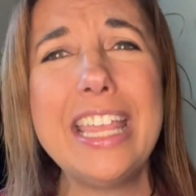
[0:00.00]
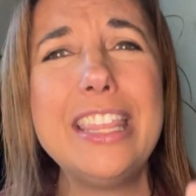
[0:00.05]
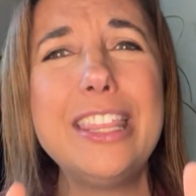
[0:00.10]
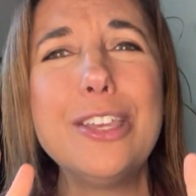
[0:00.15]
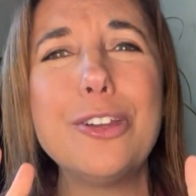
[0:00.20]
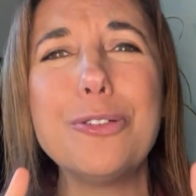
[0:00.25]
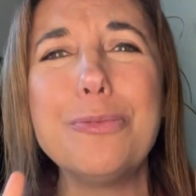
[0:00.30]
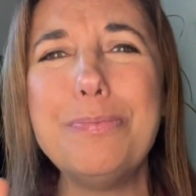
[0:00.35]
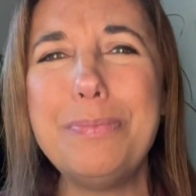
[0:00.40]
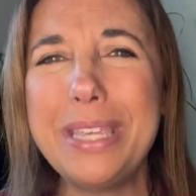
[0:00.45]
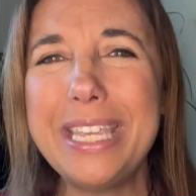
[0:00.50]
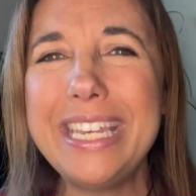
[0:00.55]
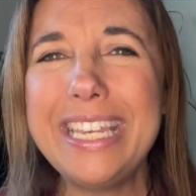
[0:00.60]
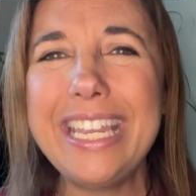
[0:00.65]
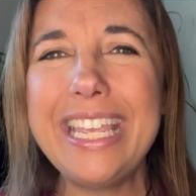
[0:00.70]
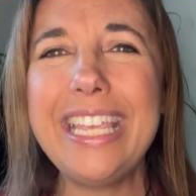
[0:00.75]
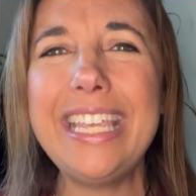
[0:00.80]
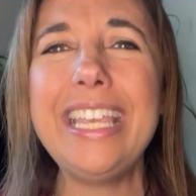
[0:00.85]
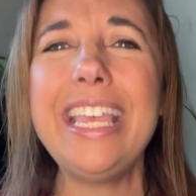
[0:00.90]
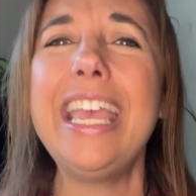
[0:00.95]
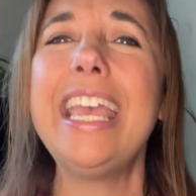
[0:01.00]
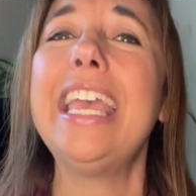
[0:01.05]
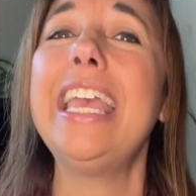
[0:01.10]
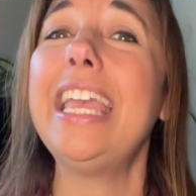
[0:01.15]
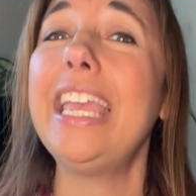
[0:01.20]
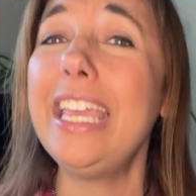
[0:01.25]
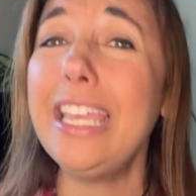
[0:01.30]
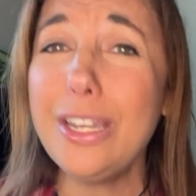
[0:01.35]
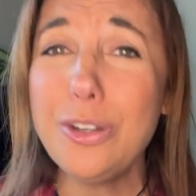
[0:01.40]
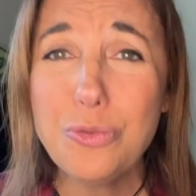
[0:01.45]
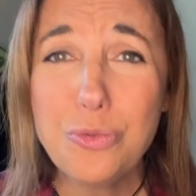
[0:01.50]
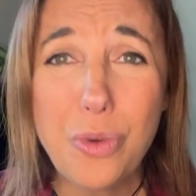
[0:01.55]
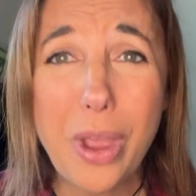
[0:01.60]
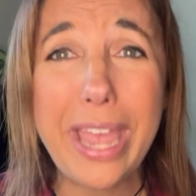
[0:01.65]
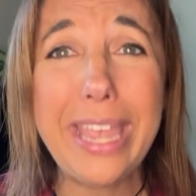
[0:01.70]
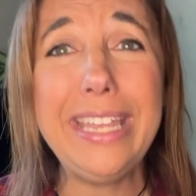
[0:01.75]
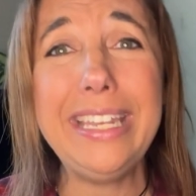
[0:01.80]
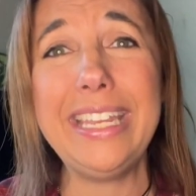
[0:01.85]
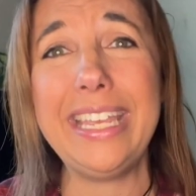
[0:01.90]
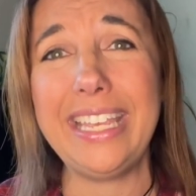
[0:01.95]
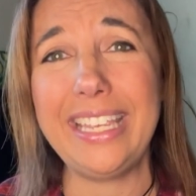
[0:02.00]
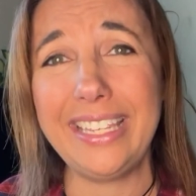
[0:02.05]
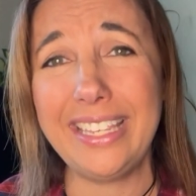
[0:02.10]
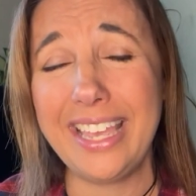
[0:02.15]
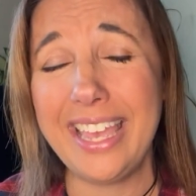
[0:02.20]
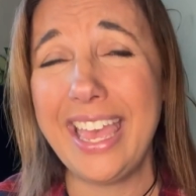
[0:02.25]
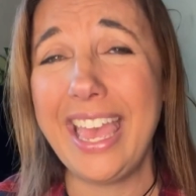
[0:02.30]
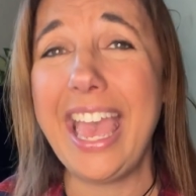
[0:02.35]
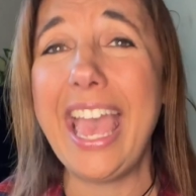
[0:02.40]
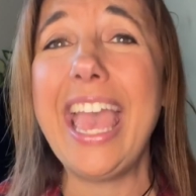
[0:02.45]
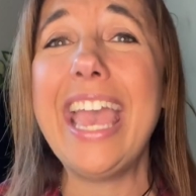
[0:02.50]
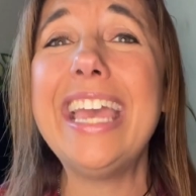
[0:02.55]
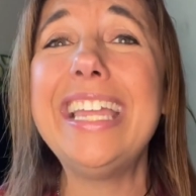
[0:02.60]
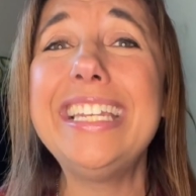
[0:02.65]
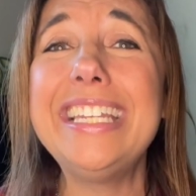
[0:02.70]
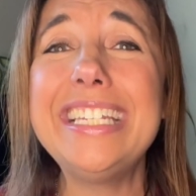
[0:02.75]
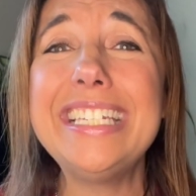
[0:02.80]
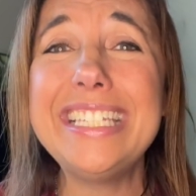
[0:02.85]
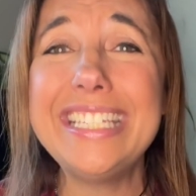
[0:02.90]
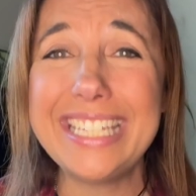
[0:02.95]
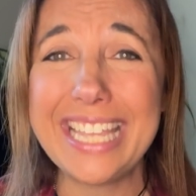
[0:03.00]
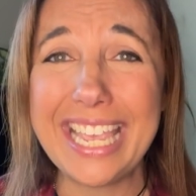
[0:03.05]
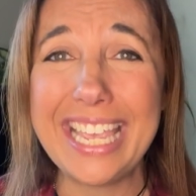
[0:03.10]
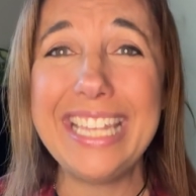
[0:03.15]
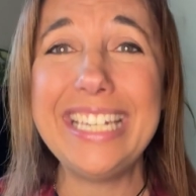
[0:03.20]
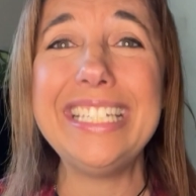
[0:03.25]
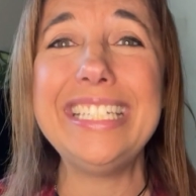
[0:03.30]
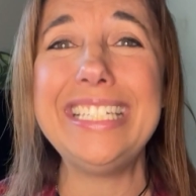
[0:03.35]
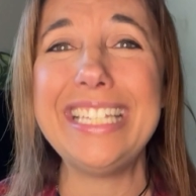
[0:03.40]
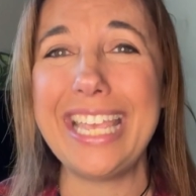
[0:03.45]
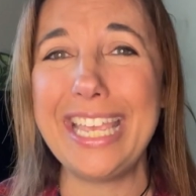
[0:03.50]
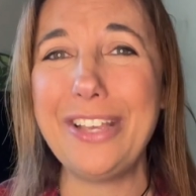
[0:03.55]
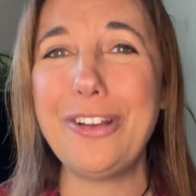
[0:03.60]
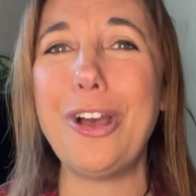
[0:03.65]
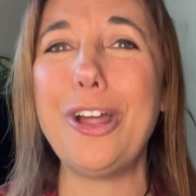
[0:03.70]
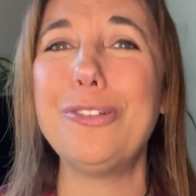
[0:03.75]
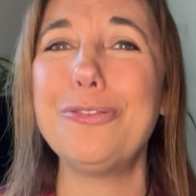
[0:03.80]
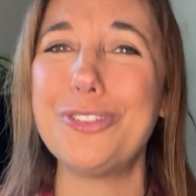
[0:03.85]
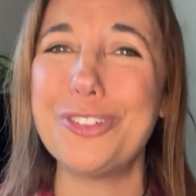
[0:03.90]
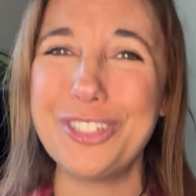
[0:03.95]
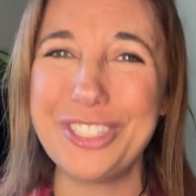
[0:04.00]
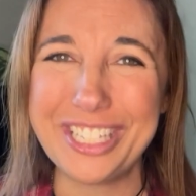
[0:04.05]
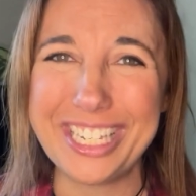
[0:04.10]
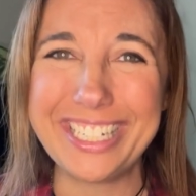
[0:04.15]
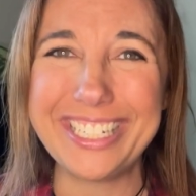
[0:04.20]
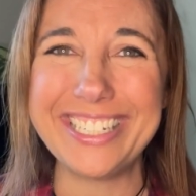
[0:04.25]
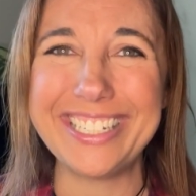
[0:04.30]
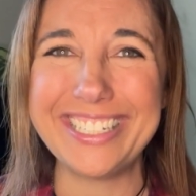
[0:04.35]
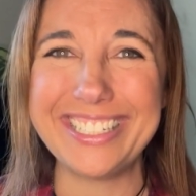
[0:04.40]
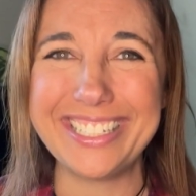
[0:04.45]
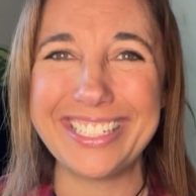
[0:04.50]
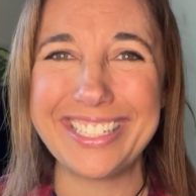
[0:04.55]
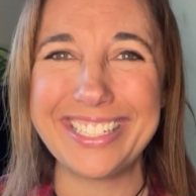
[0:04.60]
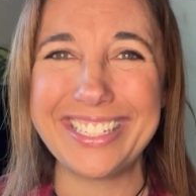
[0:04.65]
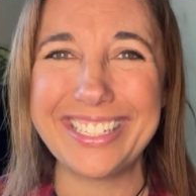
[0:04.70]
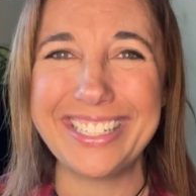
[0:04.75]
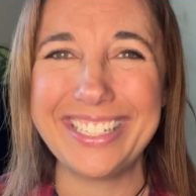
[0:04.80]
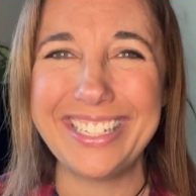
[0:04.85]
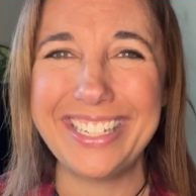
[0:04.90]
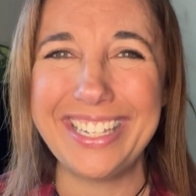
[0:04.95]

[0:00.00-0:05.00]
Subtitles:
their meaning in writing and in day-to-day conversations.